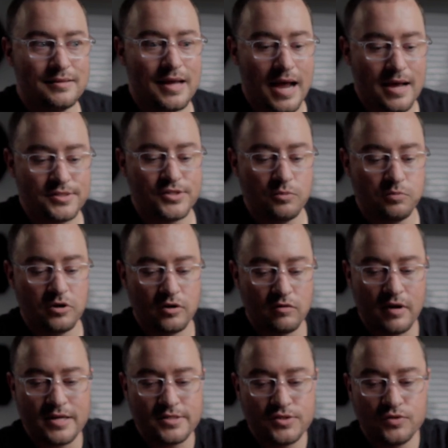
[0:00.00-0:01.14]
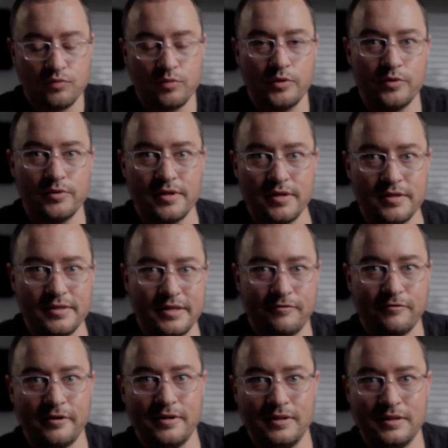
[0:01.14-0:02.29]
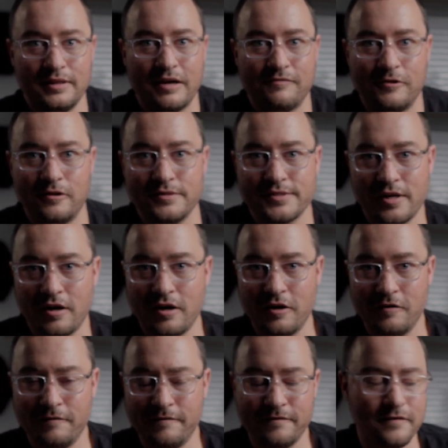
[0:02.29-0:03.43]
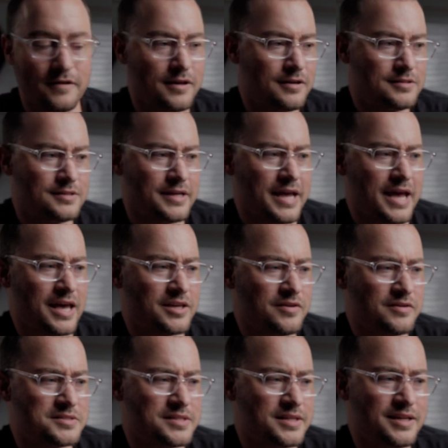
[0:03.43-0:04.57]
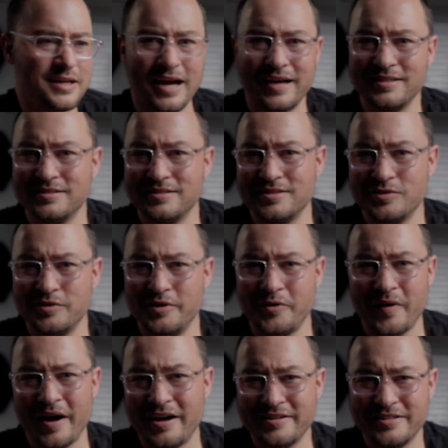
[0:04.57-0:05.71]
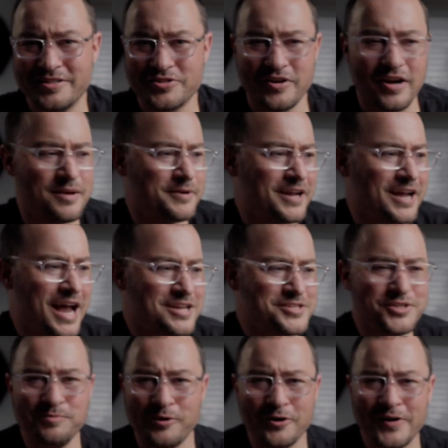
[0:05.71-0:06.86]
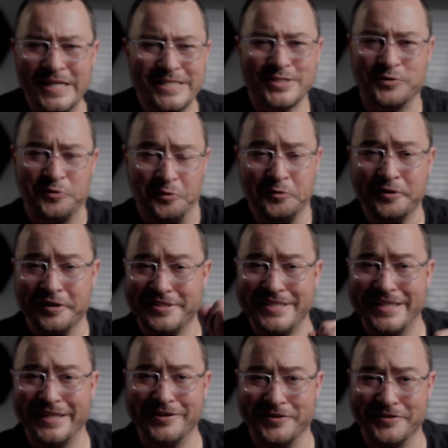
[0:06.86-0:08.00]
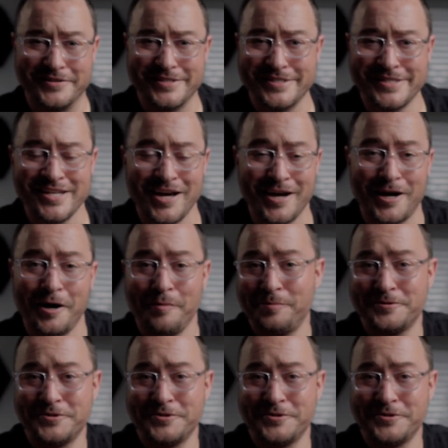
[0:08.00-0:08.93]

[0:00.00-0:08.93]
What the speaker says: as you progress through the different levels of accuracy, I don't know how to describe it. As you progress through the tiers up